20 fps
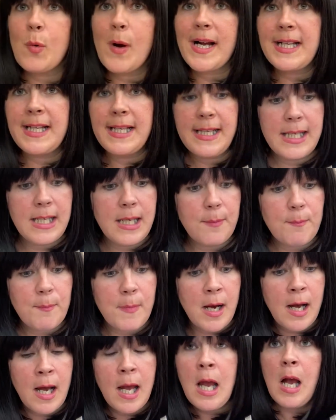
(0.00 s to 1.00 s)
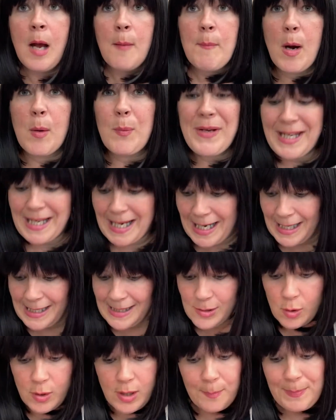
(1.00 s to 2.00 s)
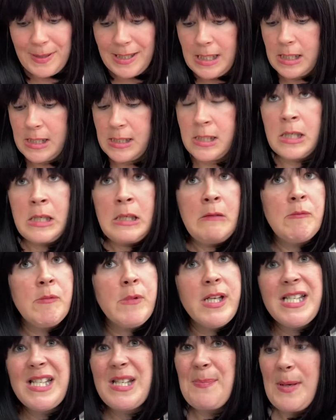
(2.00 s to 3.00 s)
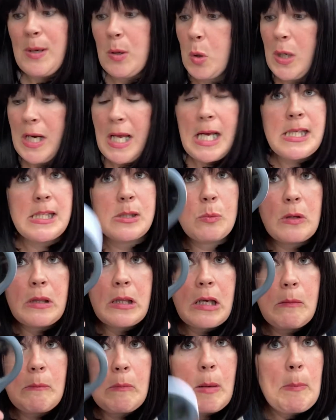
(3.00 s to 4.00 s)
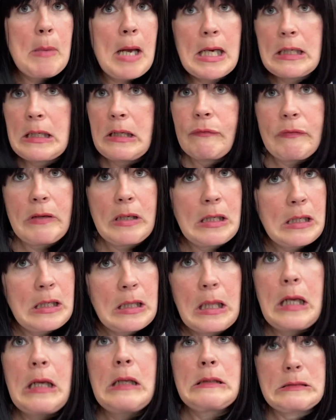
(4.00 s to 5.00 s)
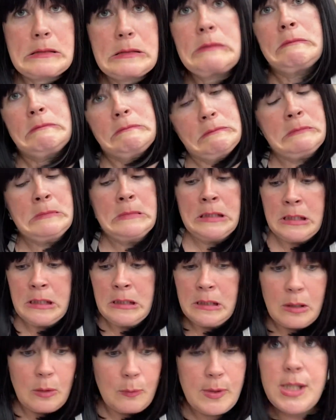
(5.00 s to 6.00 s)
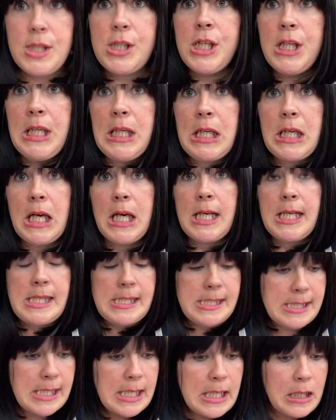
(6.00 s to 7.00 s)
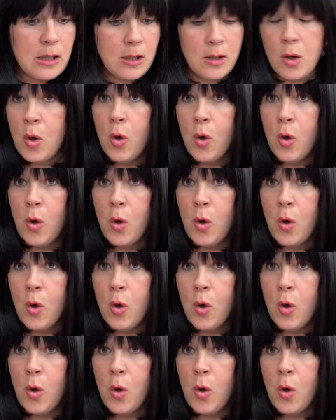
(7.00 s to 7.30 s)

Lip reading: I can keep my wee eyes on it, because, to be honest, without my magnifying glass, wee Jeannie can't see.